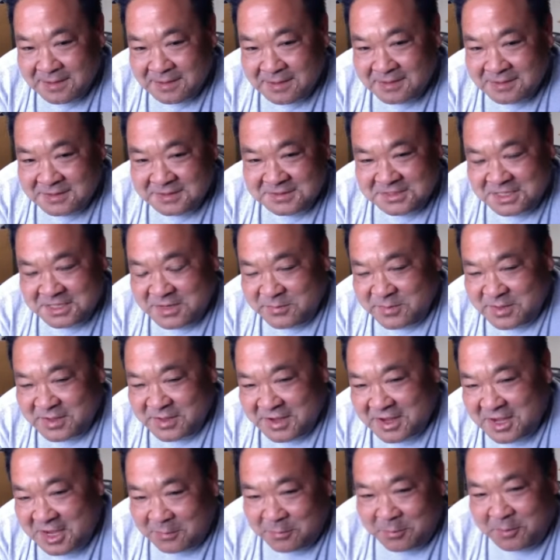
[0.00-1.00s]
there's going to be a
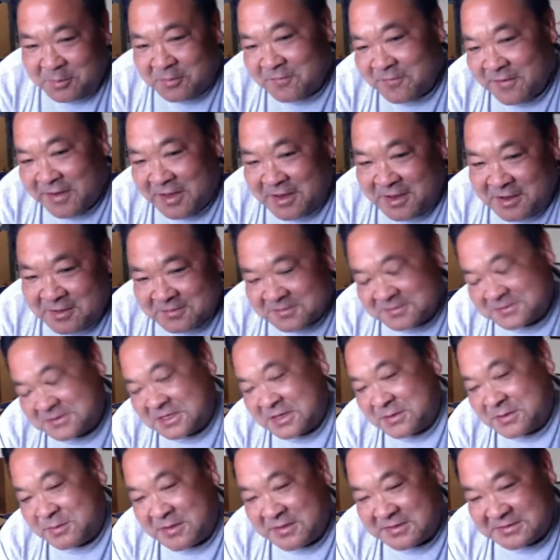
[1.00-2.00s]
couple of valves. There's
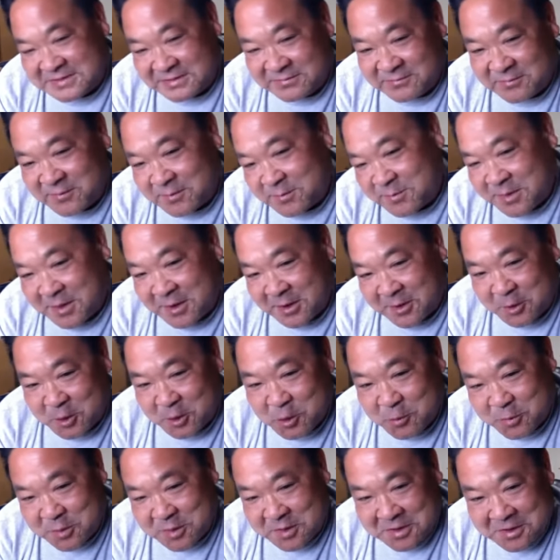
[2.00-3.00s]
going to be some of them that are
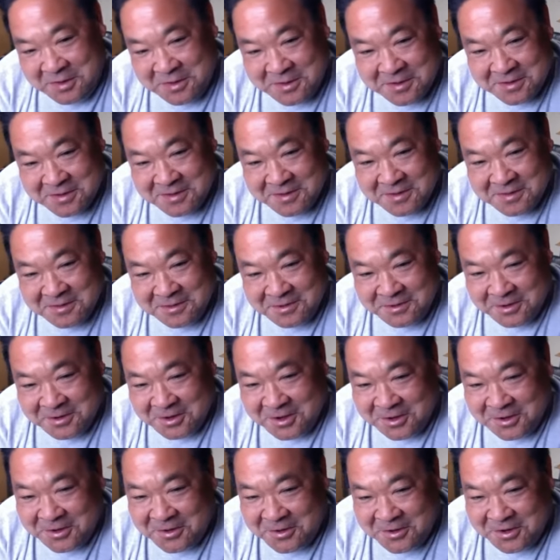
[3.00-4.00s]
open. They're
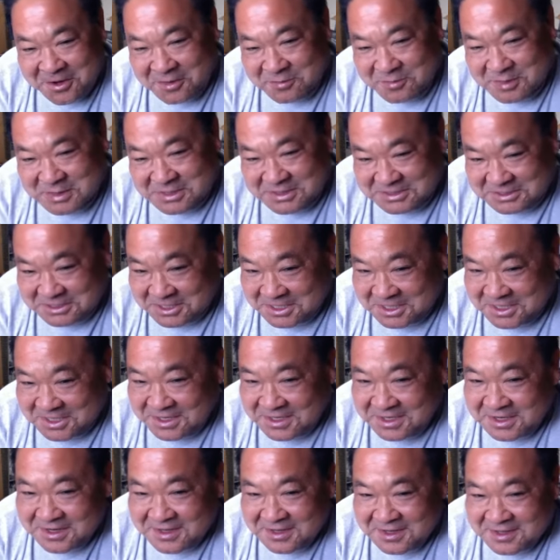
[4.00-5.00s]
not all going to be shut.
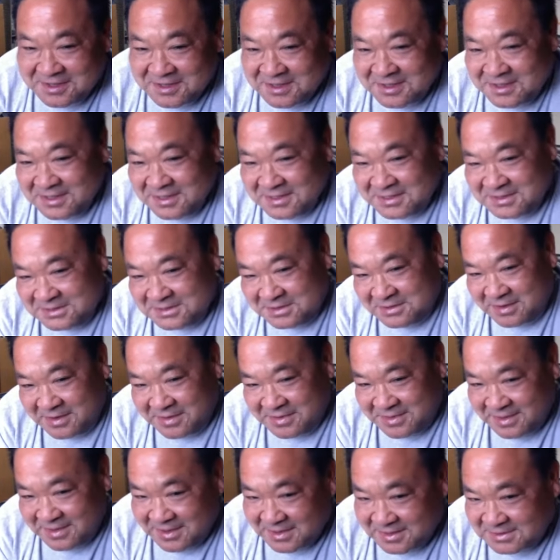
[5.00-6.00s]
So I
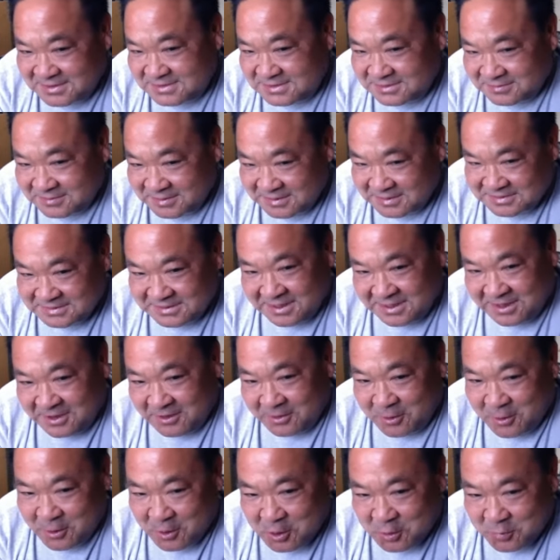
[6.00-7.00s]
think it's the ones that
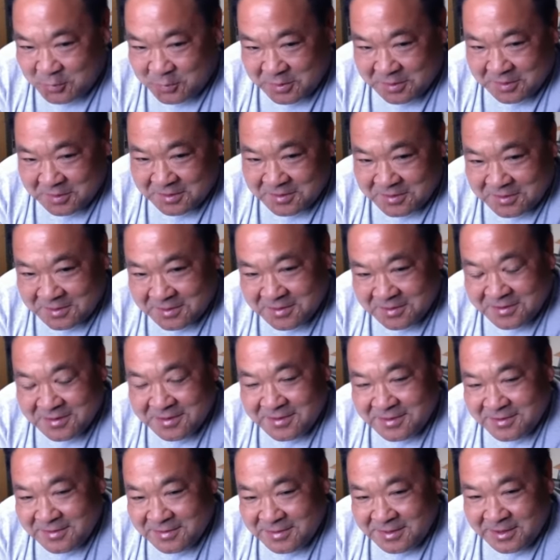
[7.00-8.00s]
are open
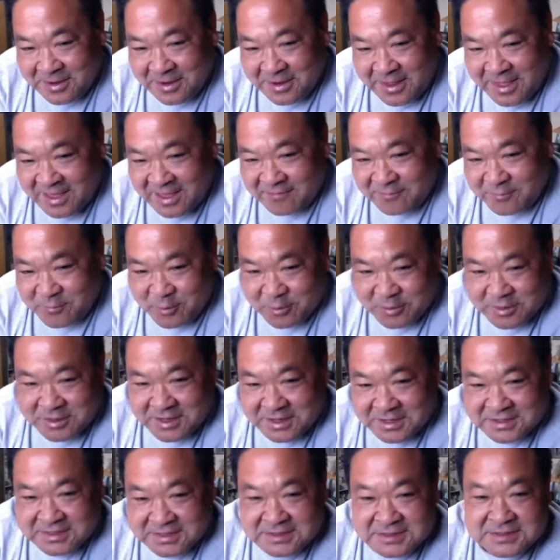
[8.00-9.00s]
that have more
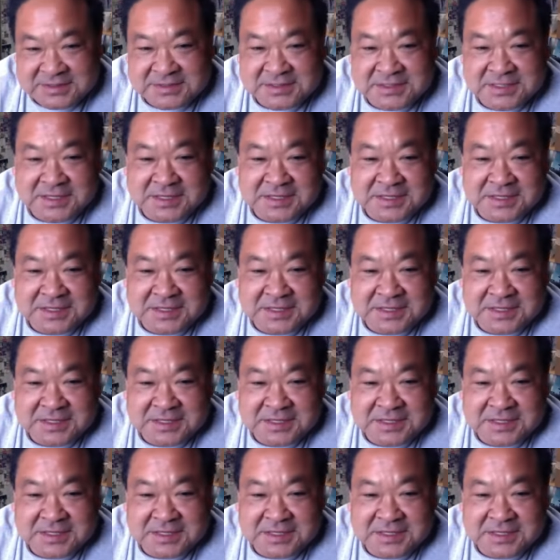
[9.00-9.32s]
tendency